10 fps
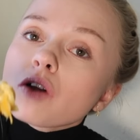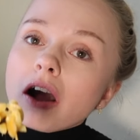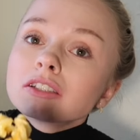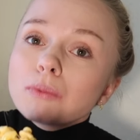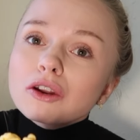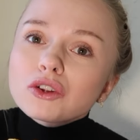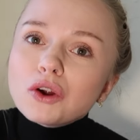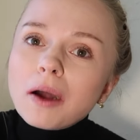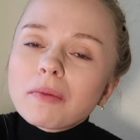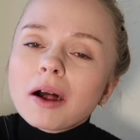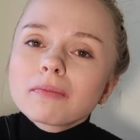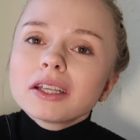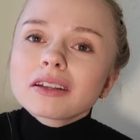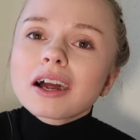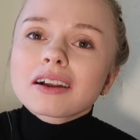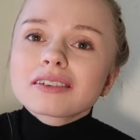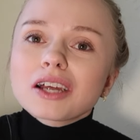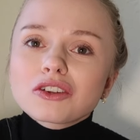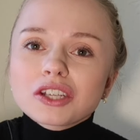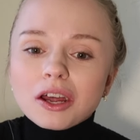It's better than Kraft. I meant like, because
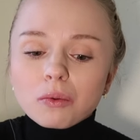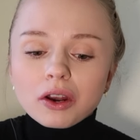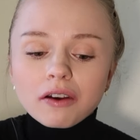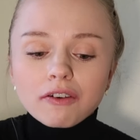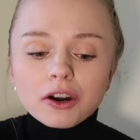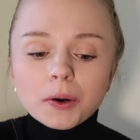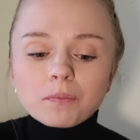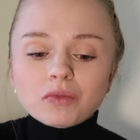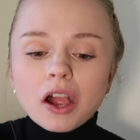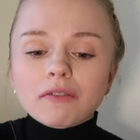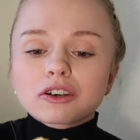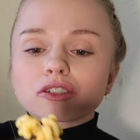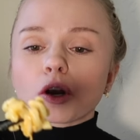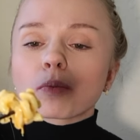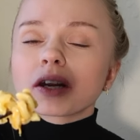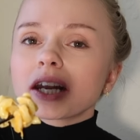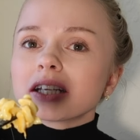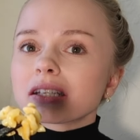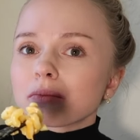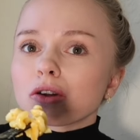I said whenever I first opened it,
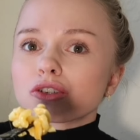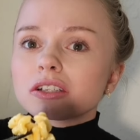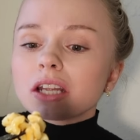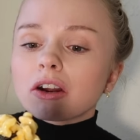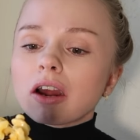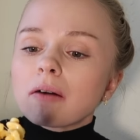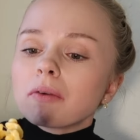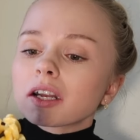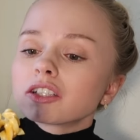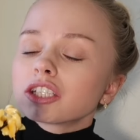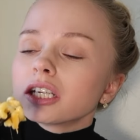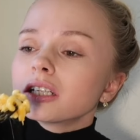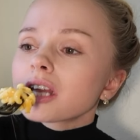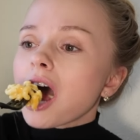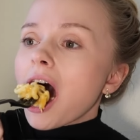it smelled just like Kraft mac and cheese.